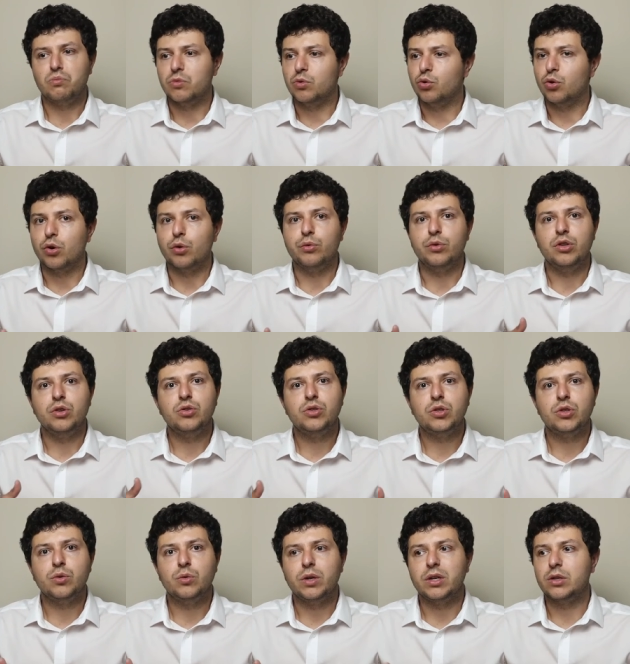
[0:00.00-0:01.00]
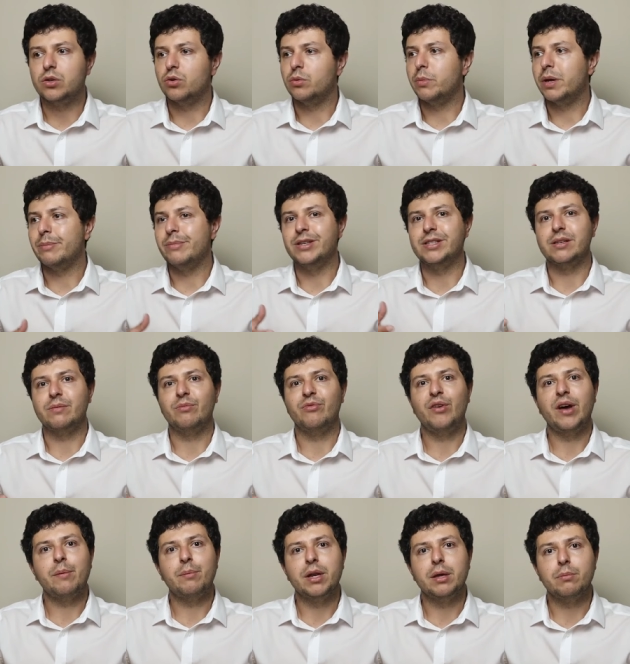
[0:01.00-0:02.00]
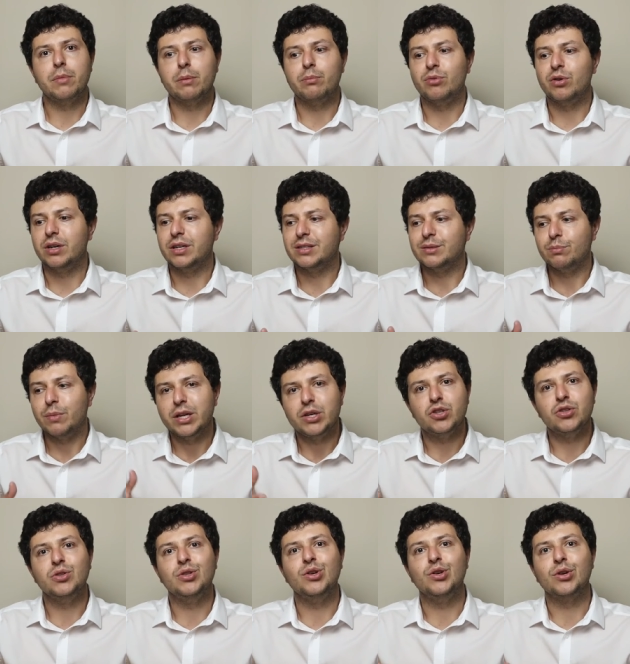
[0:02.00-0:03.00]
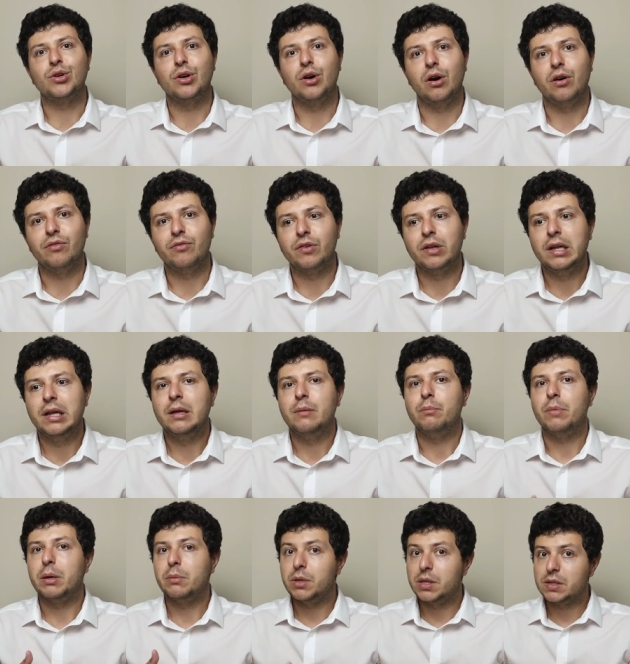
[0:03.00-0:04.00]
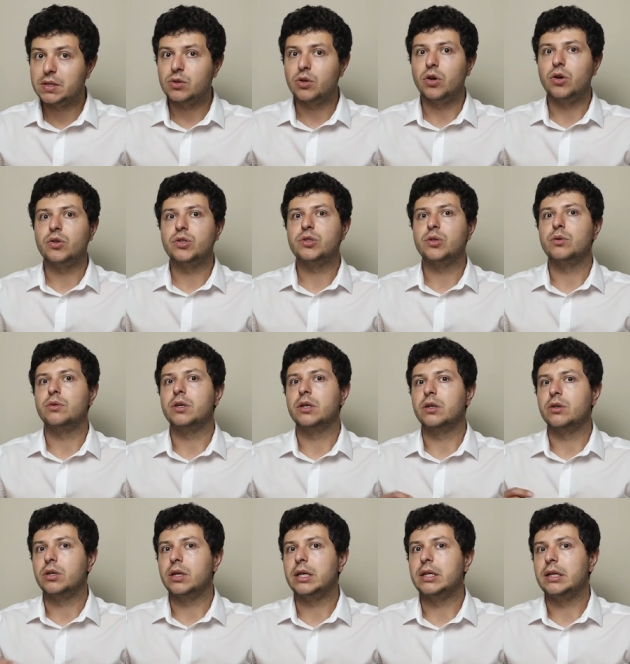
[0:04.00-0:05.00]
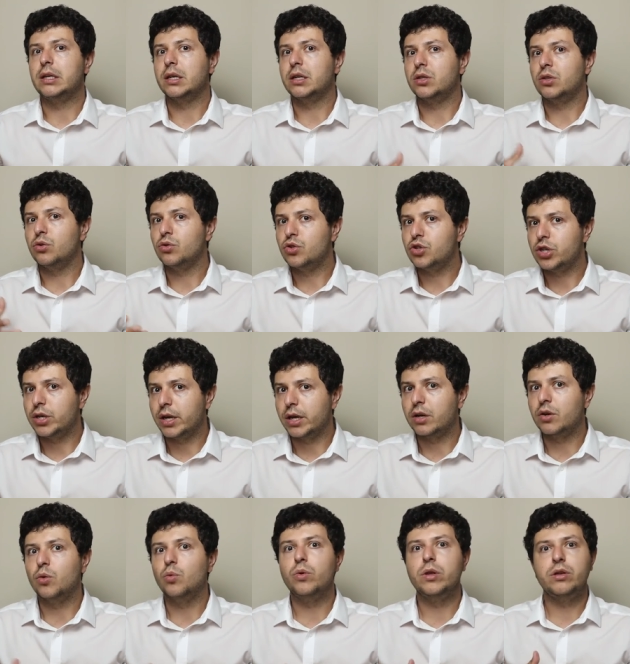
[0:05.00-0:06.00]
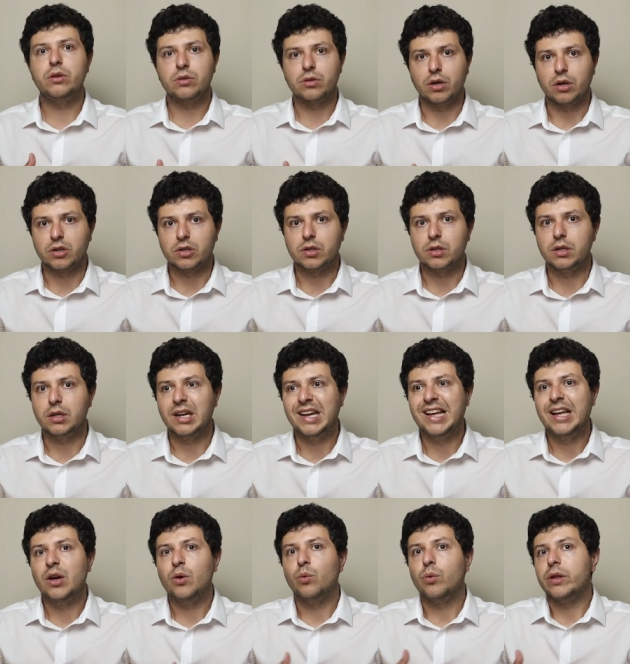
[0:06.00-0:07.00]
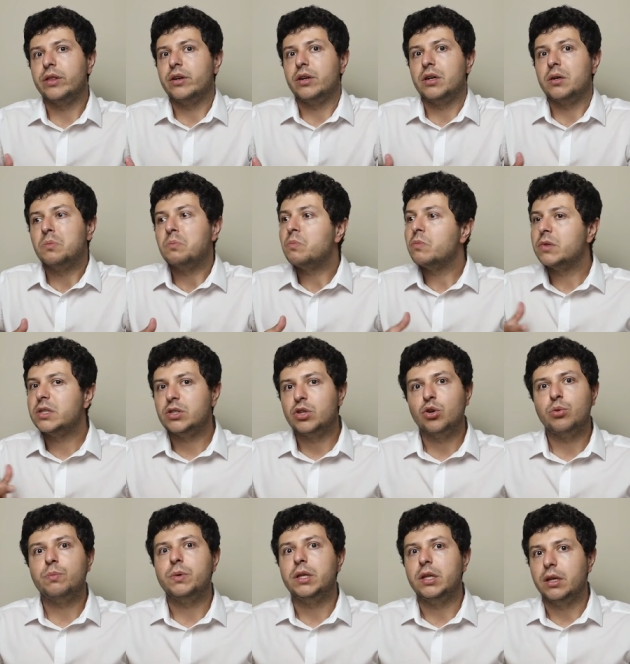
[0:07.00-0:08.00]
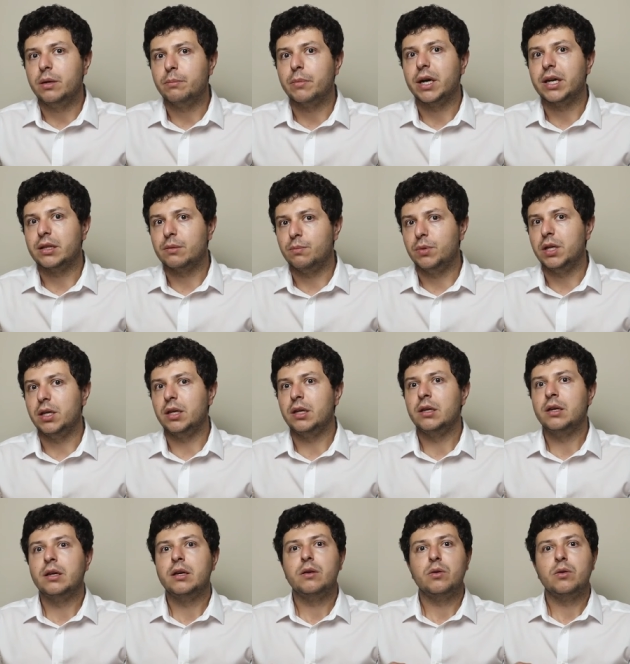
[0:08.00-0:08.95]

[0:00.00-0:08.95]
grown used to it, or maybe some family member has mentioned your cough. Maybe it's also a good idea to check with your doctor whether COPD might be